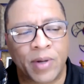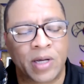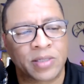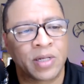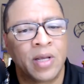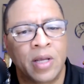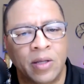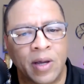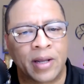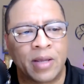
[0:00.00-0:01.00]
Because
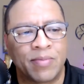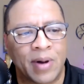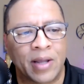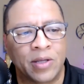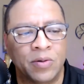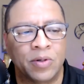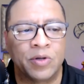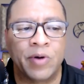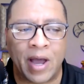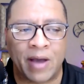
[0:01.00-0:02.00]
you got to keep in mind,
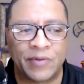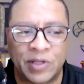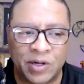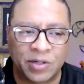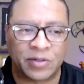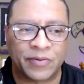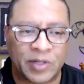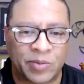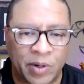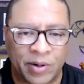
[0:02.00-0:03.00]
you have years of
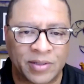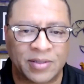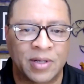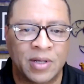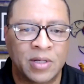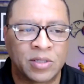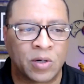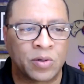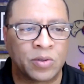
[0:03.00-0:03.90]
experience, so